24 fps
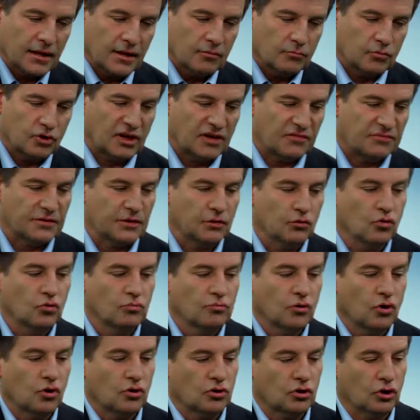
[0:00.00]
But if you look
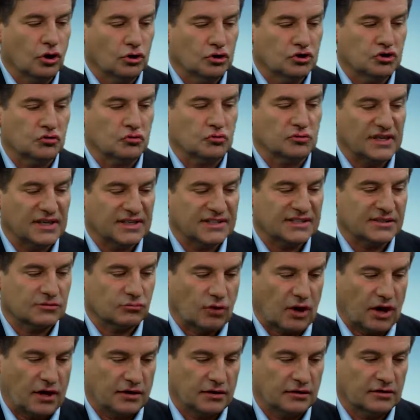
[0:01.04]
more close to this
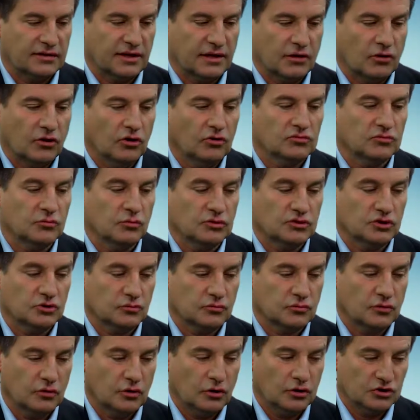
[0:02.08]
trial, there
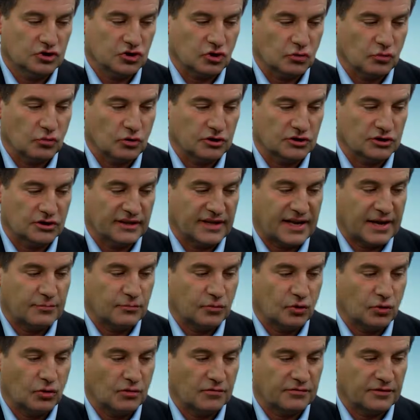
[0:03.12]
also was a
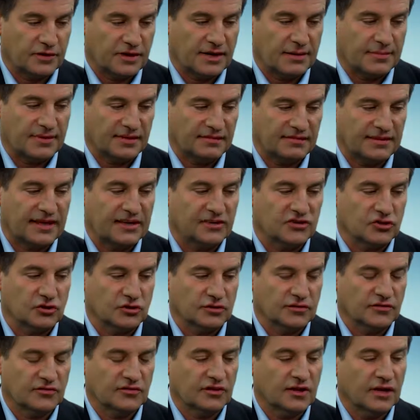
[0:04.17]
number of
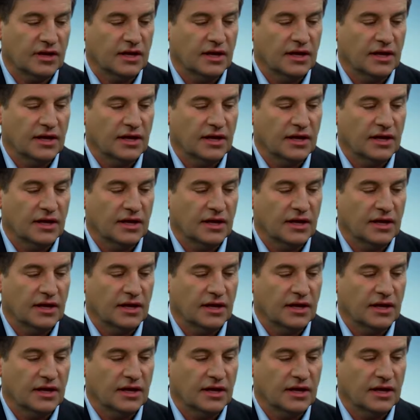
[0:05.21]
limitations.